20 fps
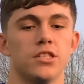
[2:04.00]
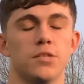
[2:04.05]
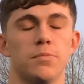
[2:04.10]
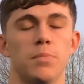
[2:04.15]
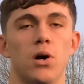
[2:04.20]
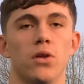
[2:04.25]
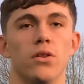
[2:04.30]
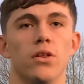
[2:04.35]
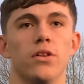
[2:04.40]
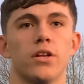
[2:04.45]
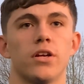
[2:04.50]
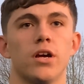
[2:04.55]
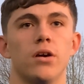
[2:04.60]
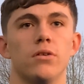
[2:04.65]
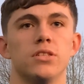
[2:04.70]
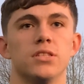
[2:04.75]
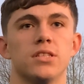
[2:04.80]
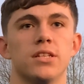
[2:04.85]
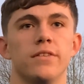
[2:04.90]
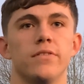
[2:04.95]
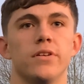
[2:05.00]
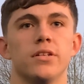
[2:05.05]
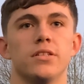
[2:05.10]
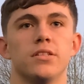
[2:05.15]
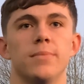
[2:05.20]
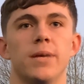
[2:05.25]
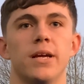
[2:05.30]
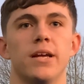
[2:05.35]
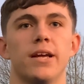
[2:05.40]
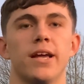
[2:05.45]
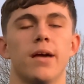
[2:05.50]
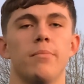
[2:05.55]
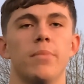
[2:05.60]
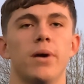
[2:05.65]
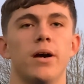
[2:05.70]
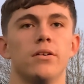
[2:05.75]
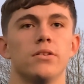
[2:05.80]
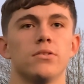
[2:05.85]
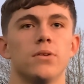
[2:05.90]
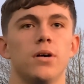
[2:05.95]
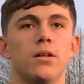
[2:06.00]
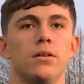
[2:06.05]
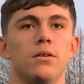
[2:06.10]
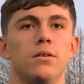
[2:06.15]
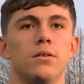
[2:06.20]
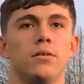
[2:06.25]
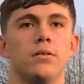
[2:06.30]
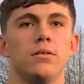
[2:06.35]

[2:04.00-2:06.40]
support that the coaches give you to make your game better as well.